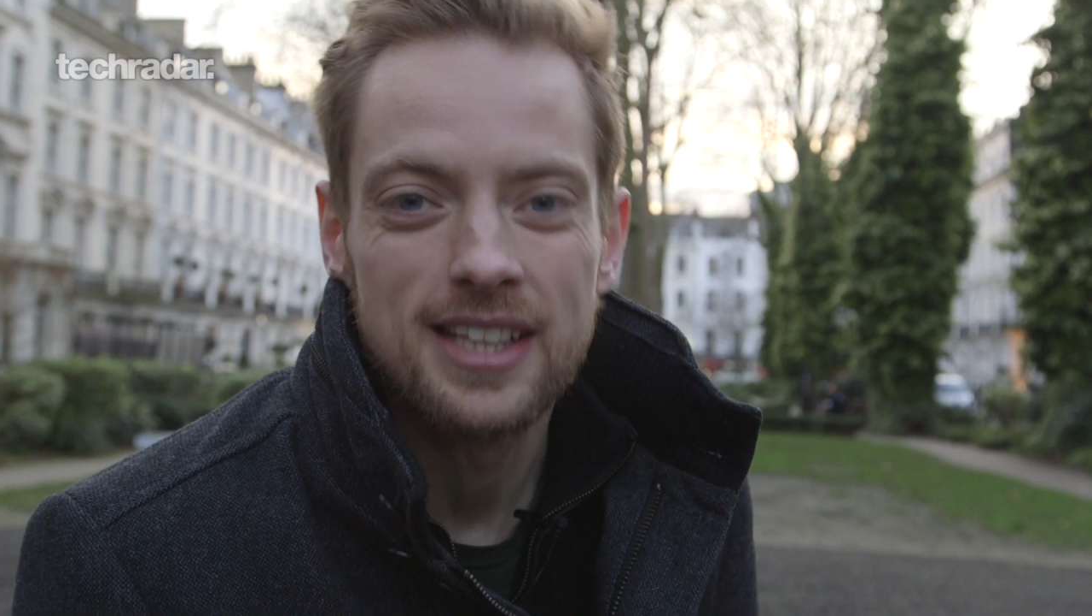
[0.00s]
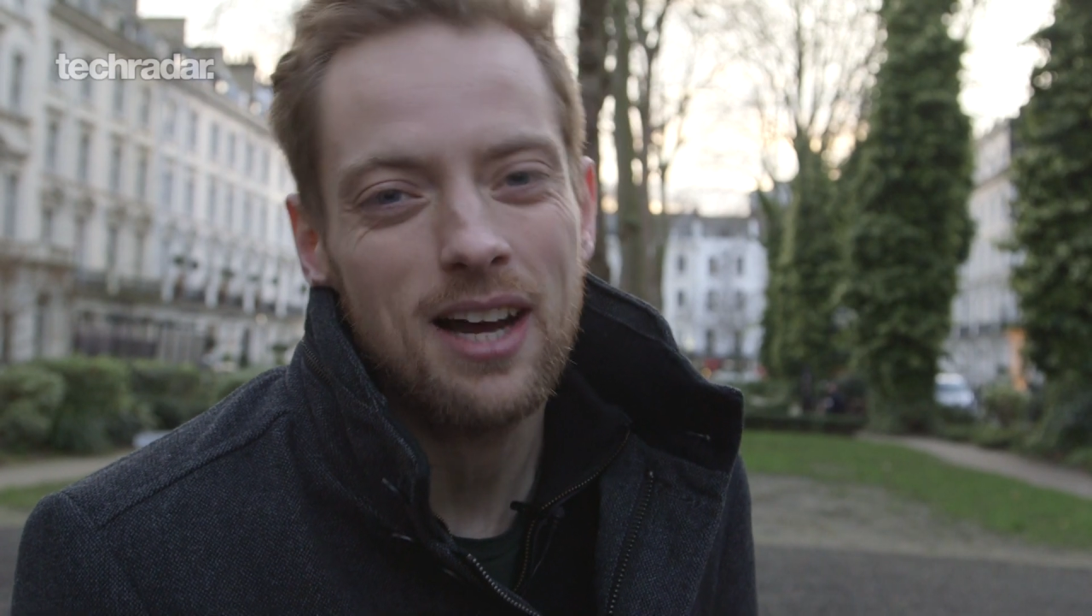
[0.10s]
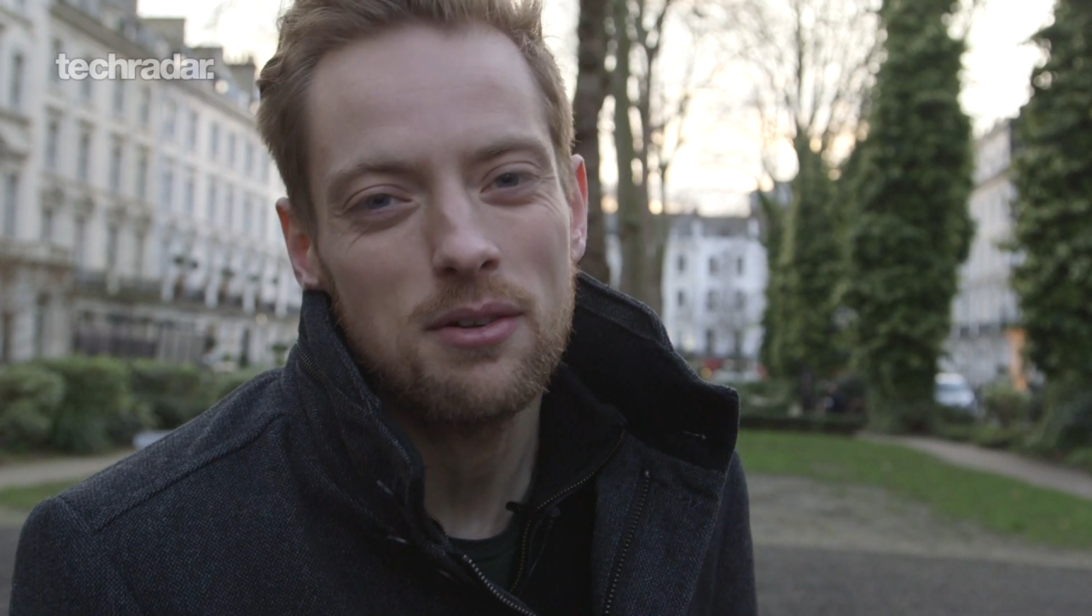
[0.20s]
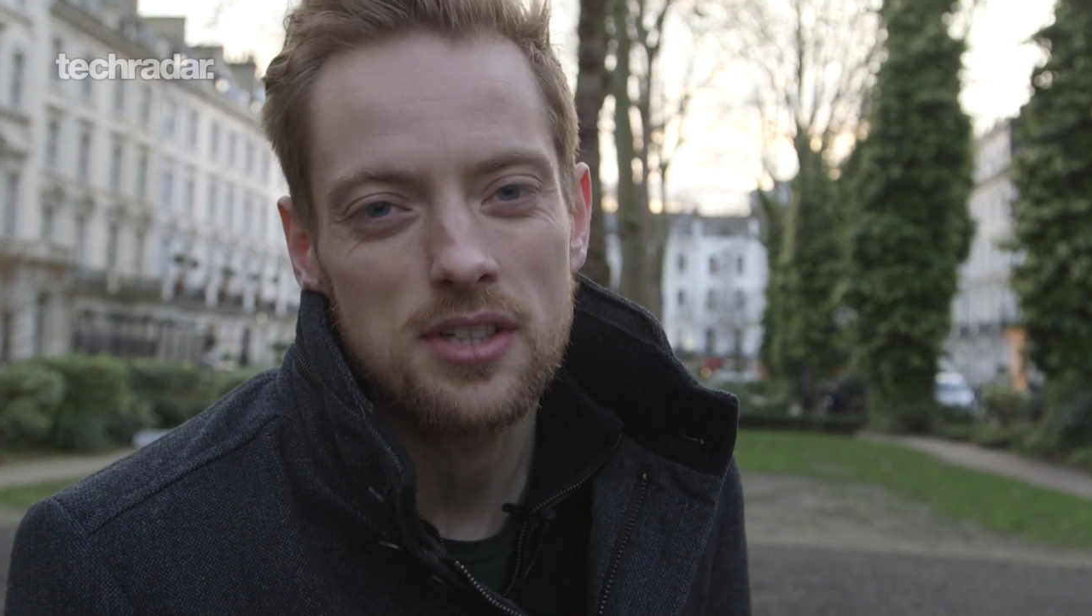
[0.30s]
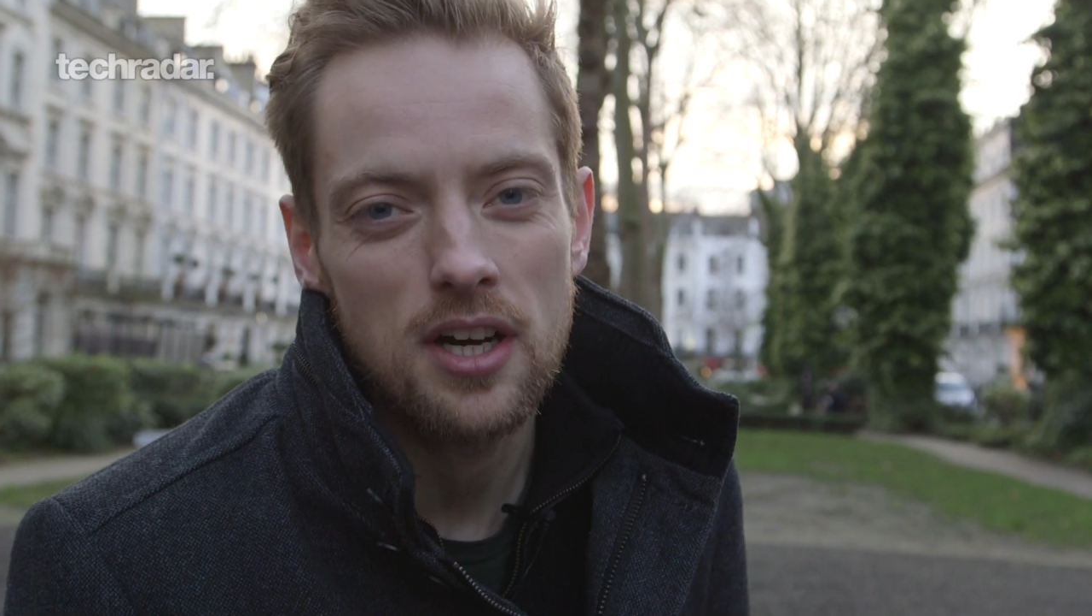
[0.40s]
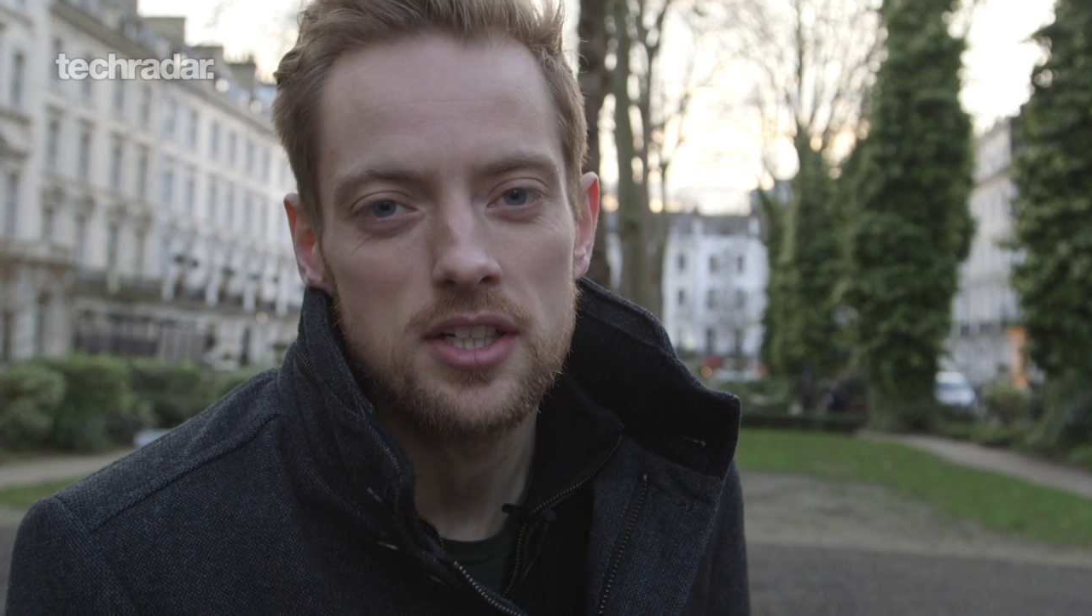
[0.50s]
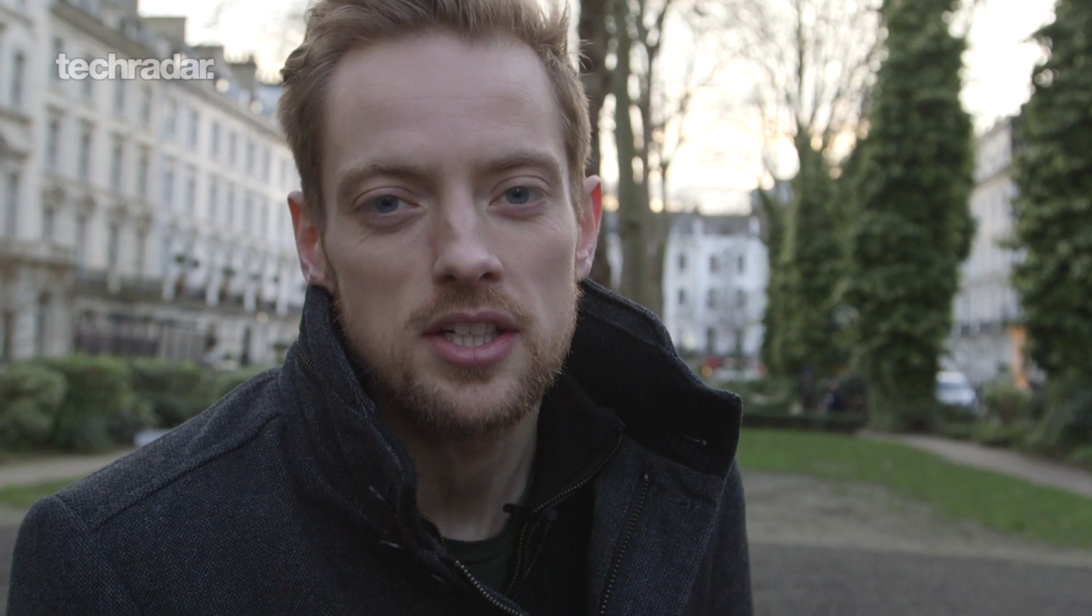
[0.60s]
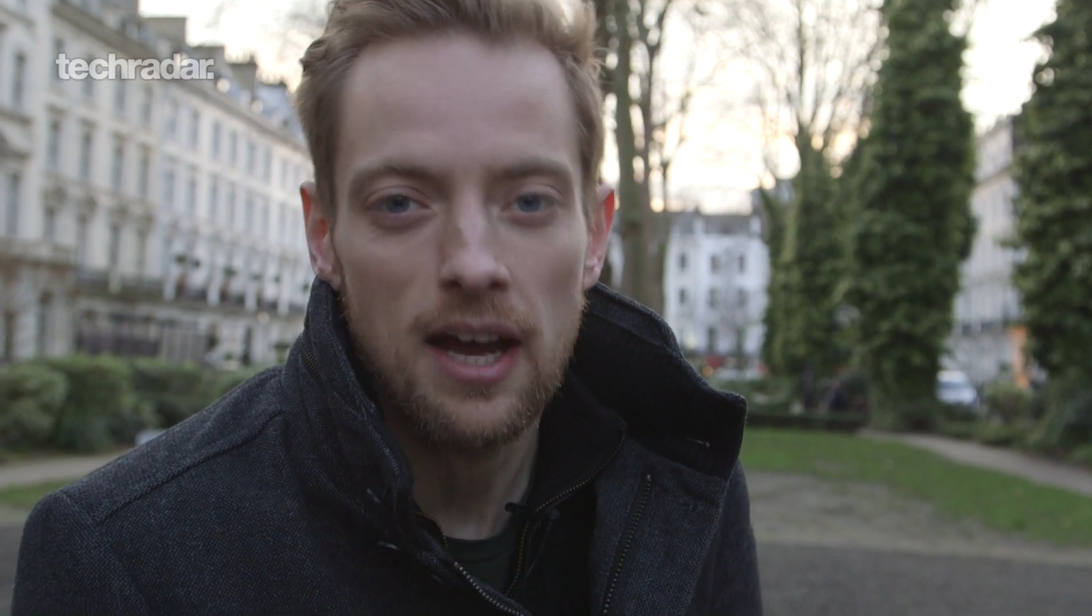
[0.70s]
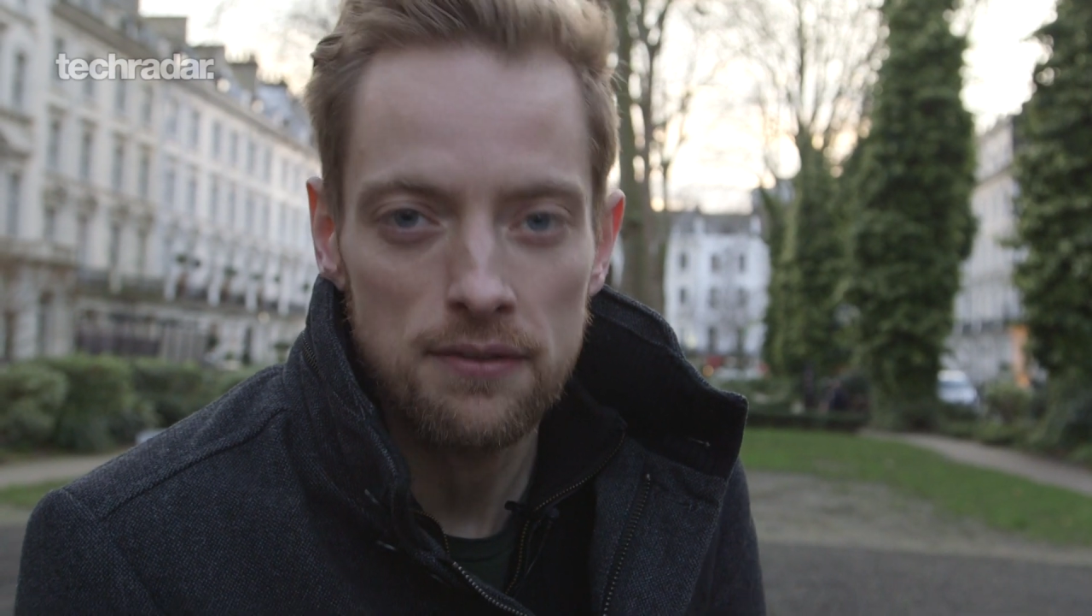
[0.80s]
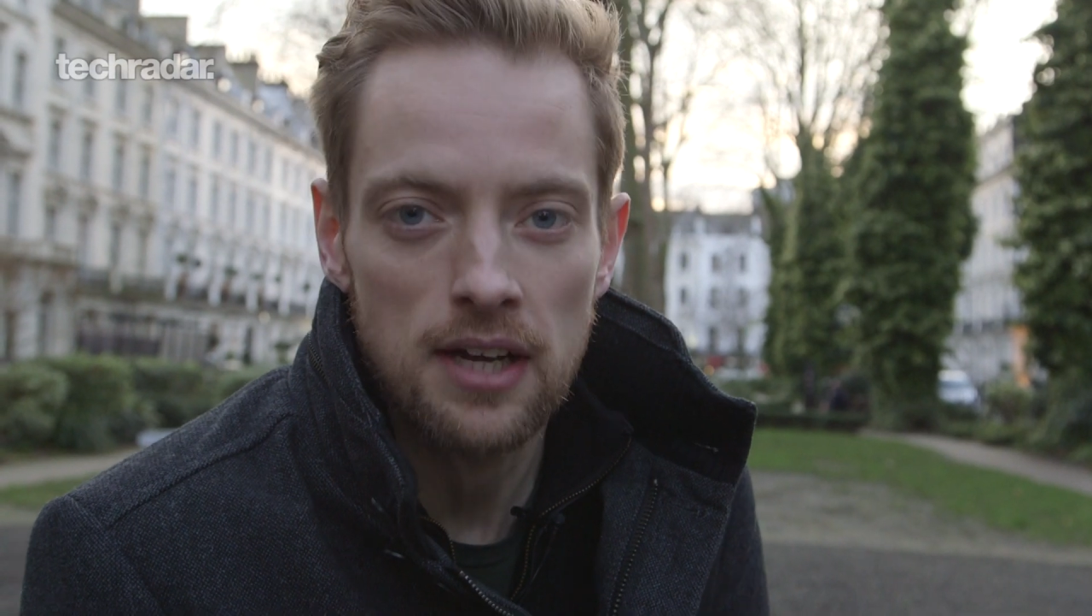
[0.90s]

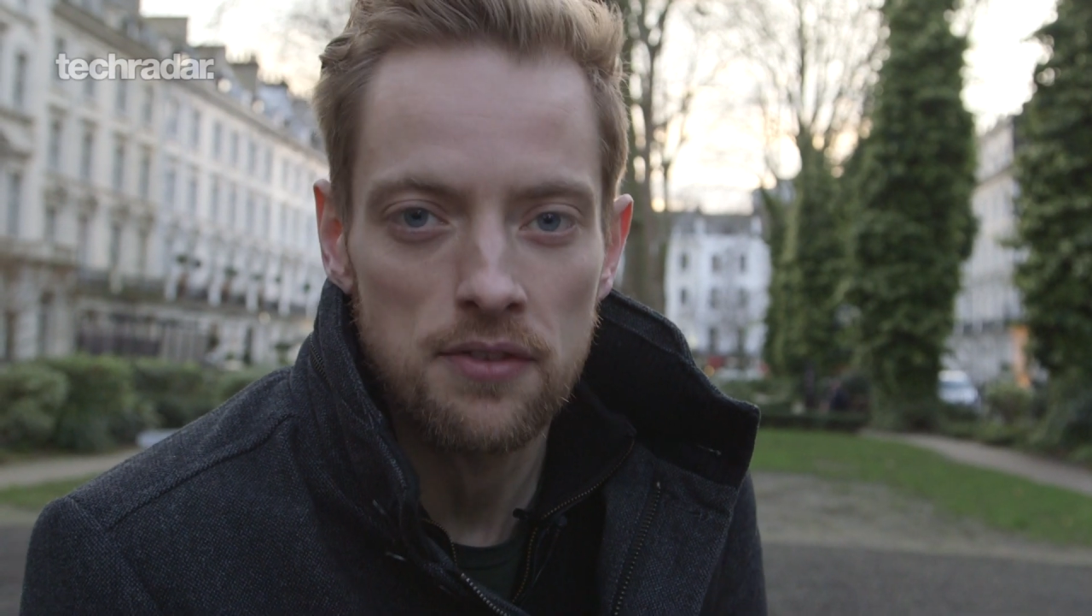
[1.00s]
Downside, you have to